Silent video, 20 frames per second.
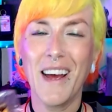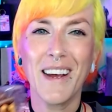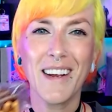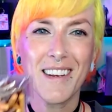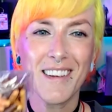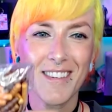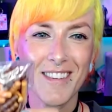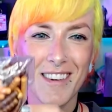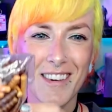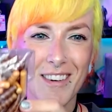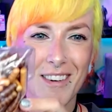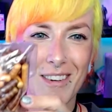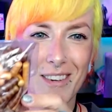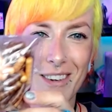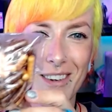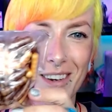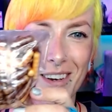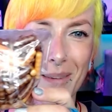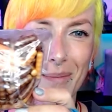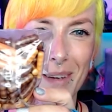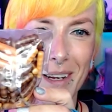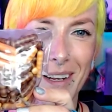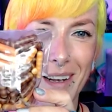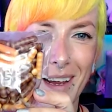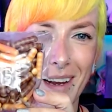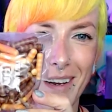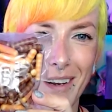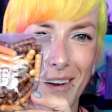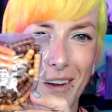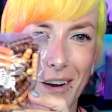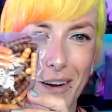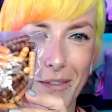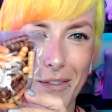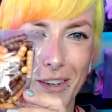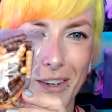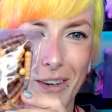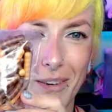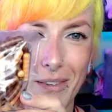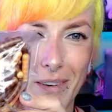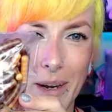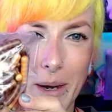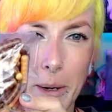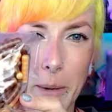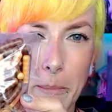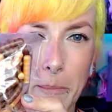because they do look a bit like larva, don't they?